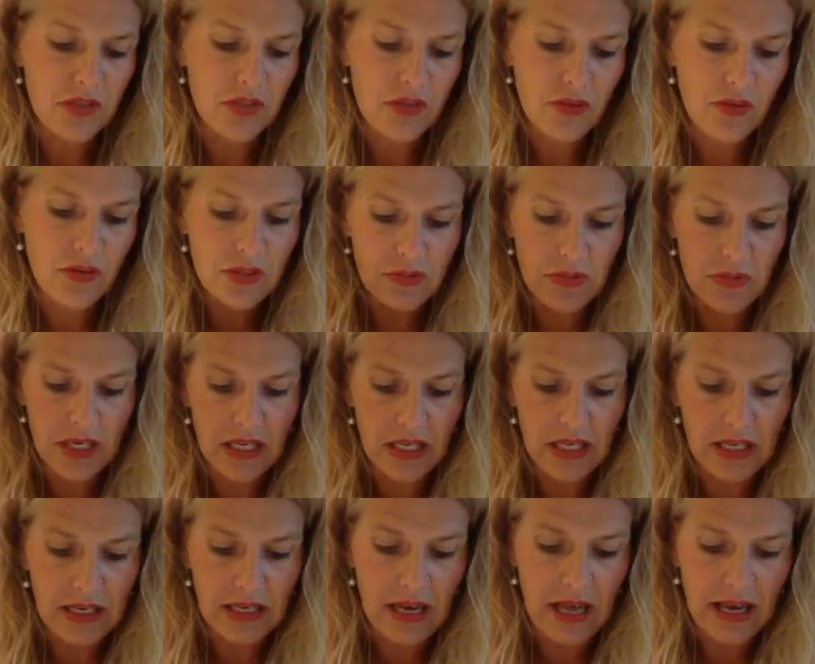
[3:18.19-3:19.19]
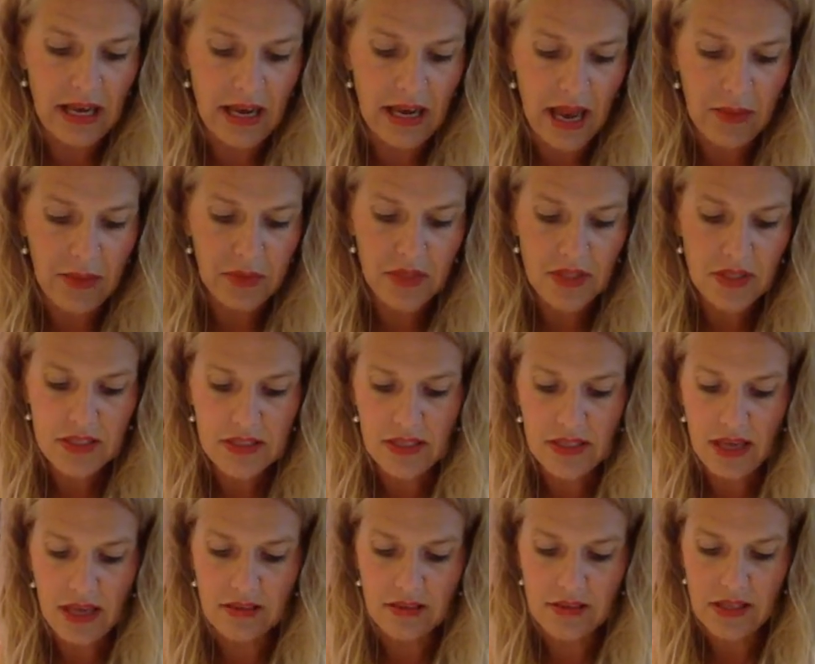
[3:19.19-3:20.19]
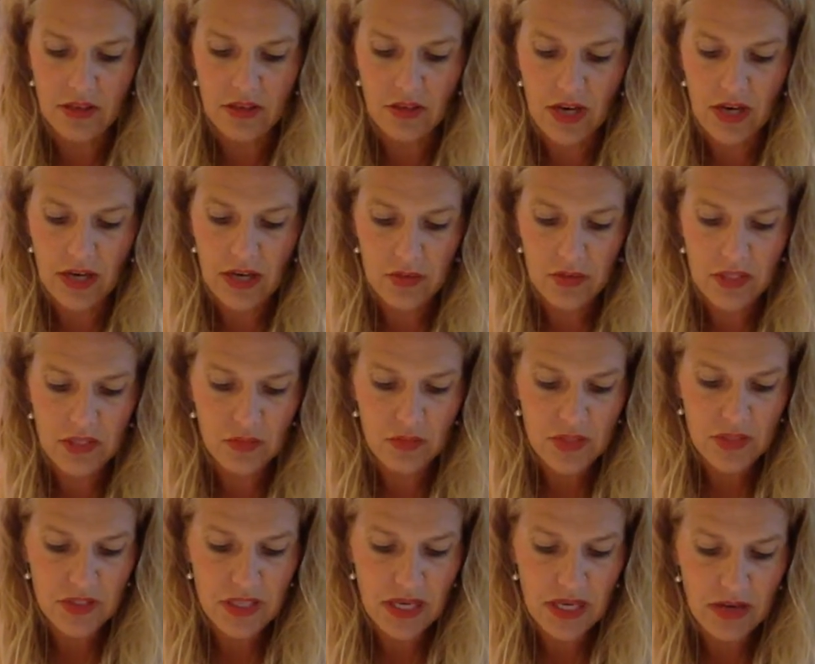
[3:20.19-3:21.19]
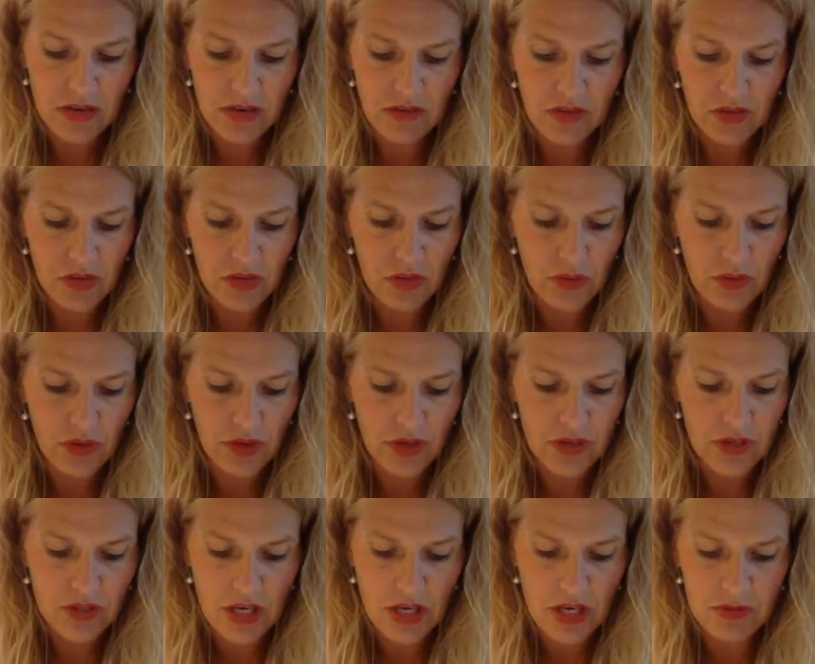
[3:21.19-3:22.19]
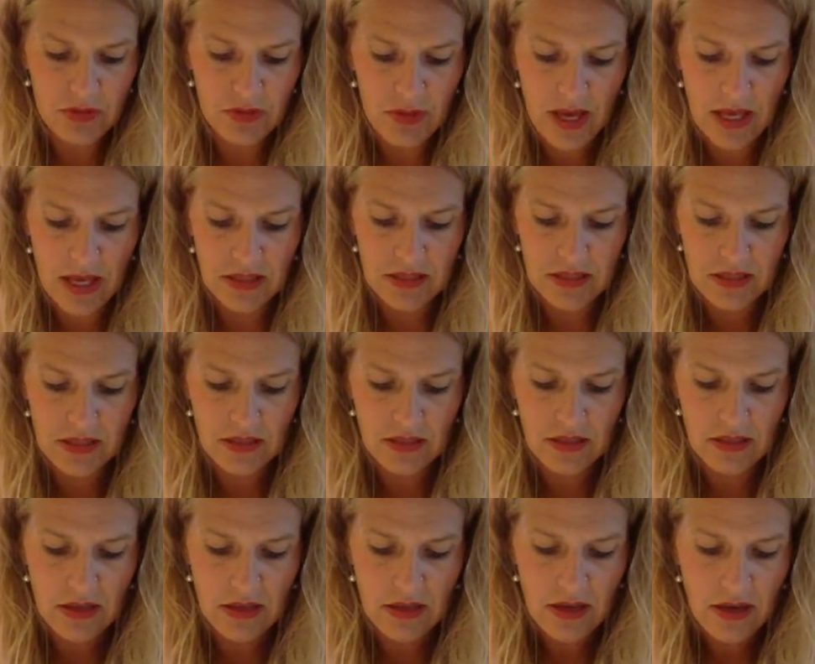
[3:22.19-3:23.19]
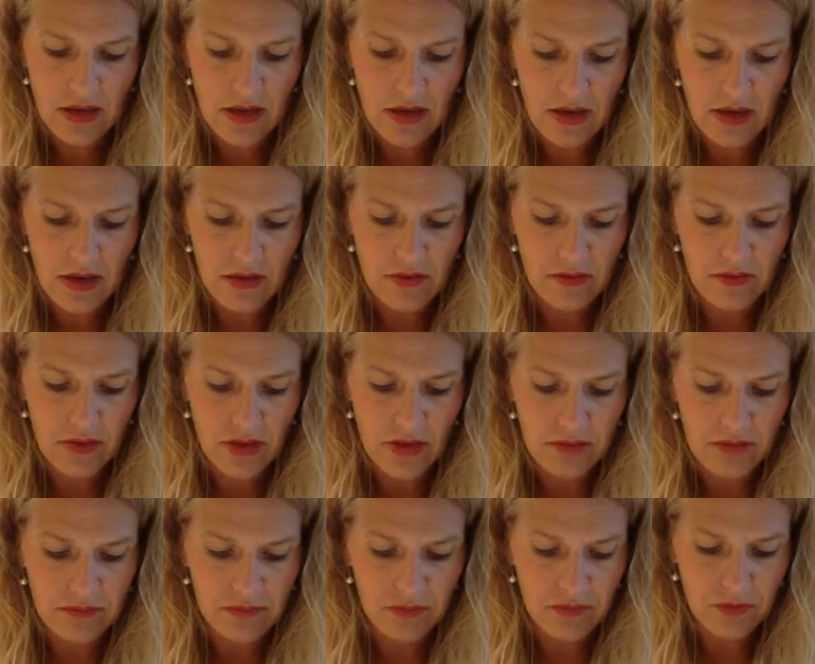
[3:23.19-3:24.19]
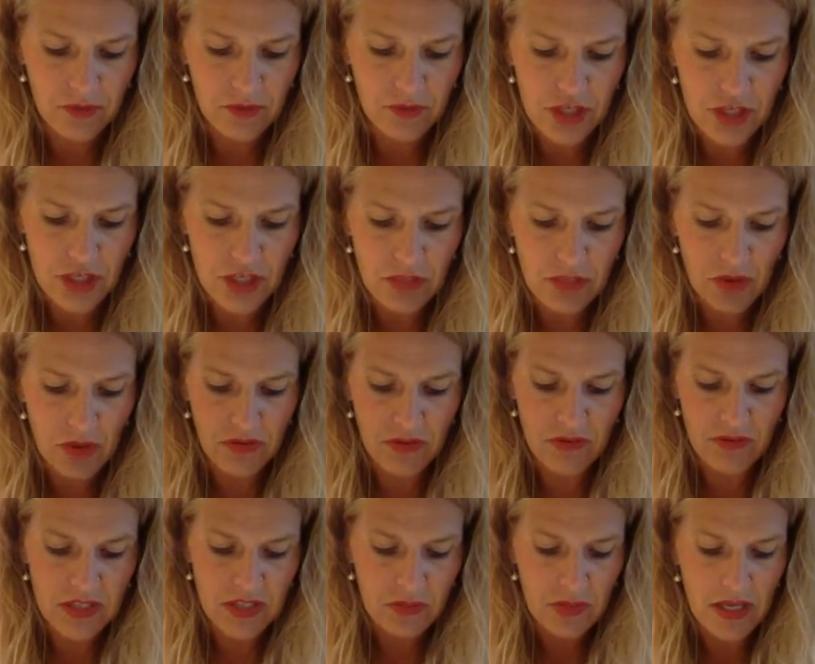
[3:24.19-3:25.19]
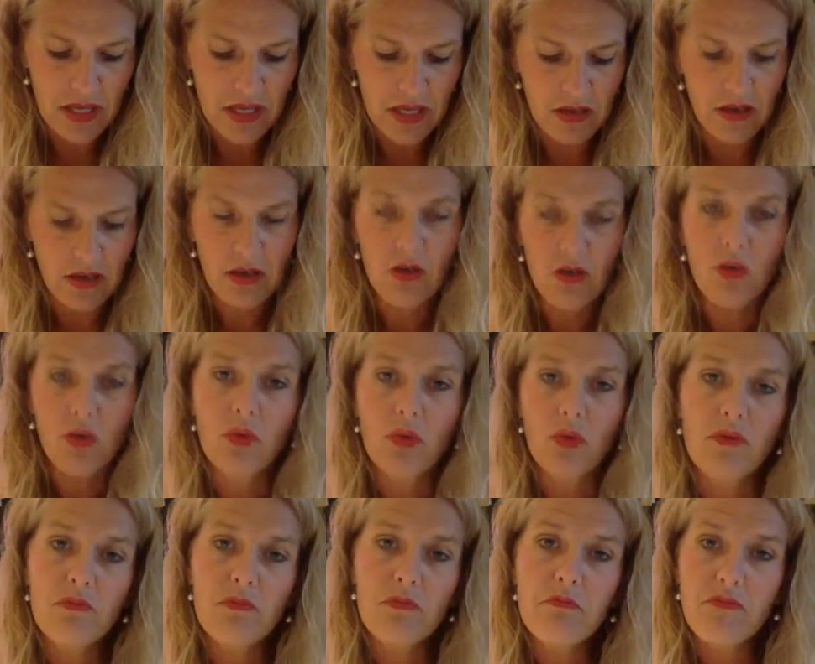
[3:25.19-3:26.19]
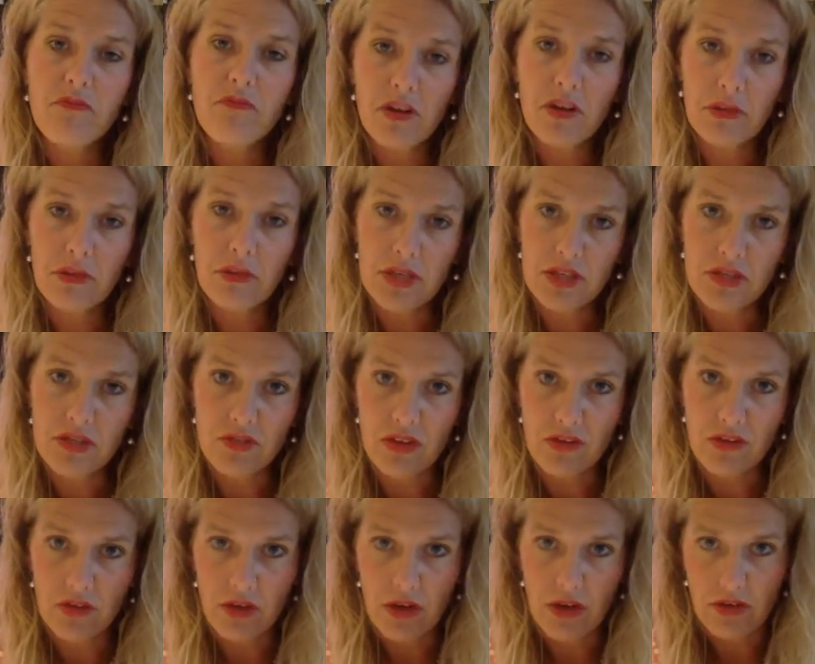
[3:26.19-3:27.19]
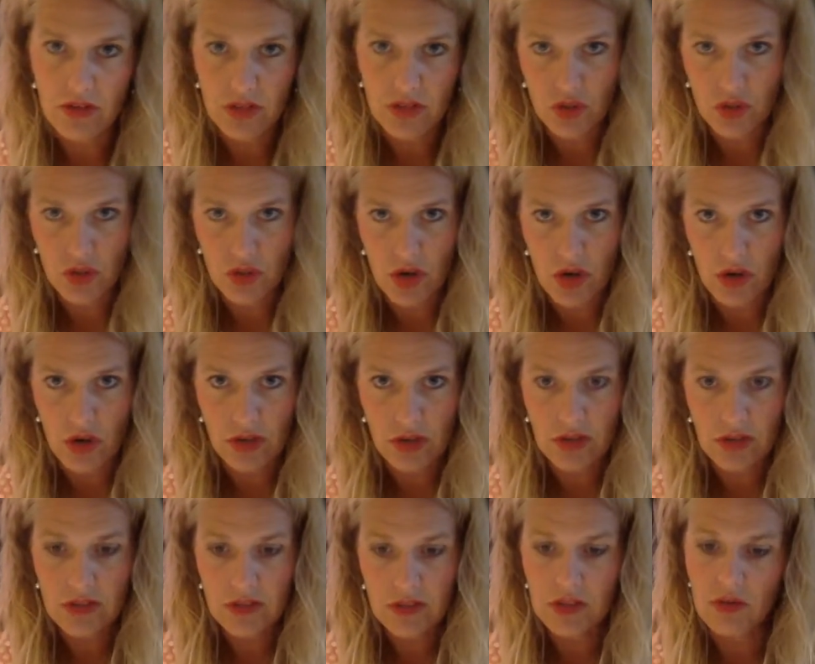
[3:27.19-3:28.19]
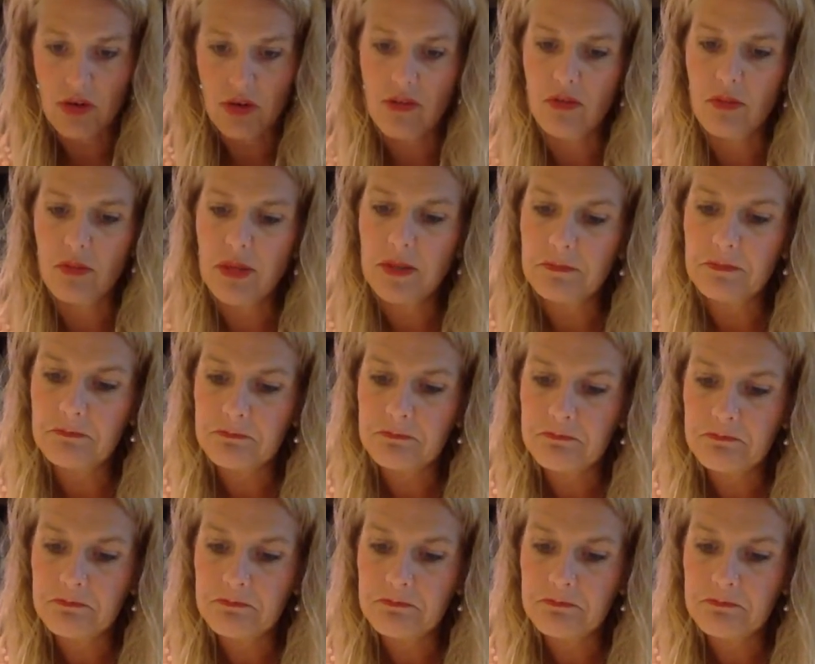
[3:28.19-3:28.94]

So there was a meeting in Annapolis. Alexander Hamilton was there of New York, James Madison of Virginia. Both of these men were very much in favor of a strong central government.